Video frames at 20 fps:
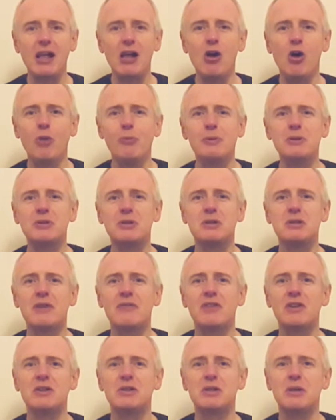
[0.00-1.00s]
almost as
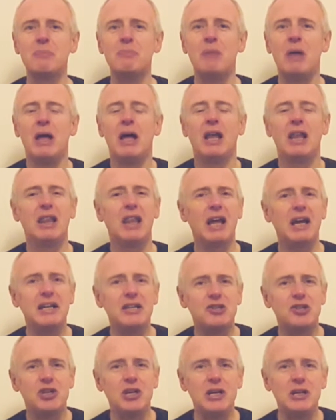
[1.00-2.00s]
if there's some
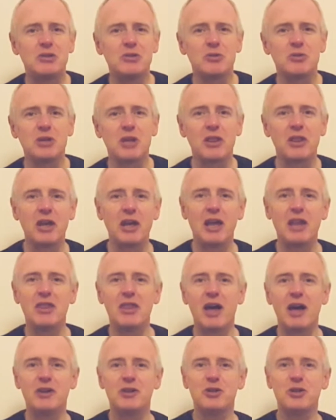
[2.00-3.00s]
lychees or something in
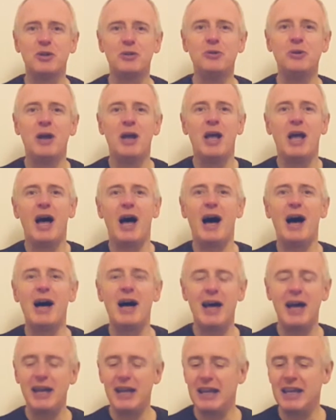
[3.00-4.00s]
there too.
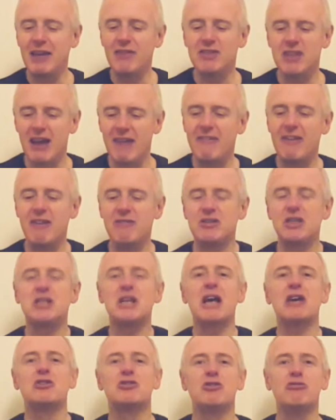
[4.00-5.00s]
Uh, and it gives, it gives
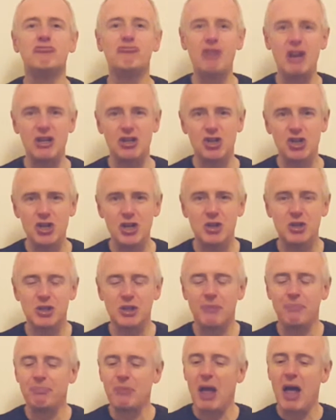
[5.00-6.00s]
this extra
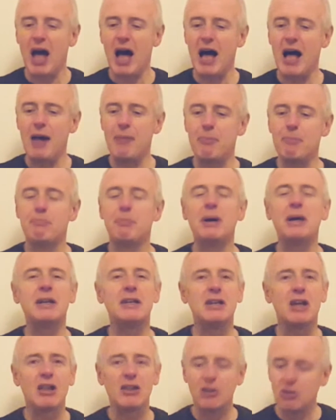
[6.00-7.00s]
richness, uh,
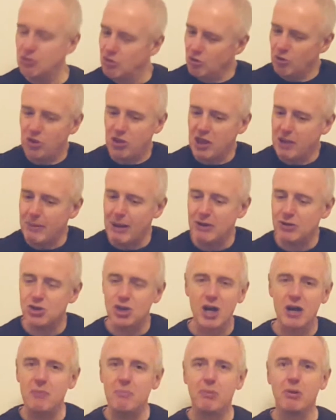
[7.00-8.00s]
but the good thing about
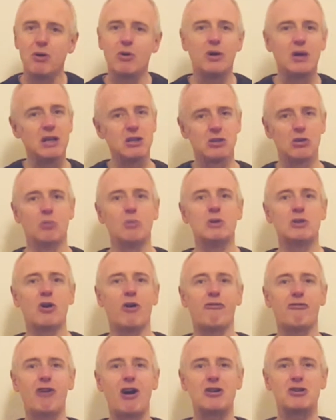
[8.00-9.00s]
Chenin Blanc, it's always
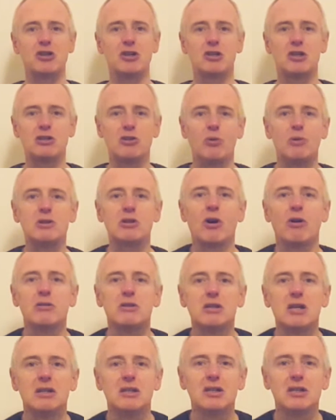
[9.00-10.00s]
got freshness, it's always
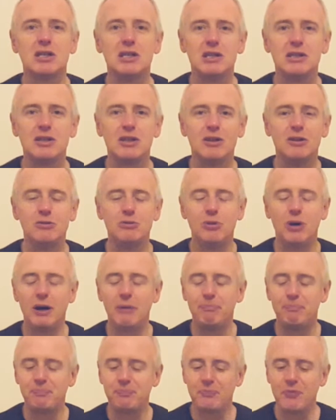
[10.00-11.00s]
got acidity to, to
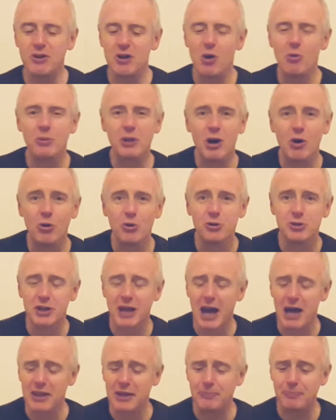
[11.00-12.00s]
uh, hold it all
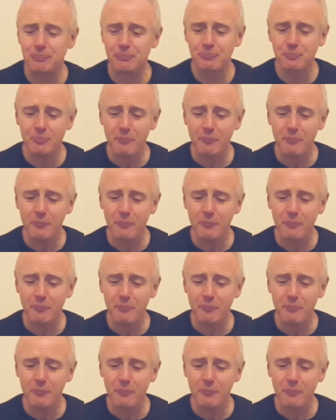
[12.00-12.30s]
together.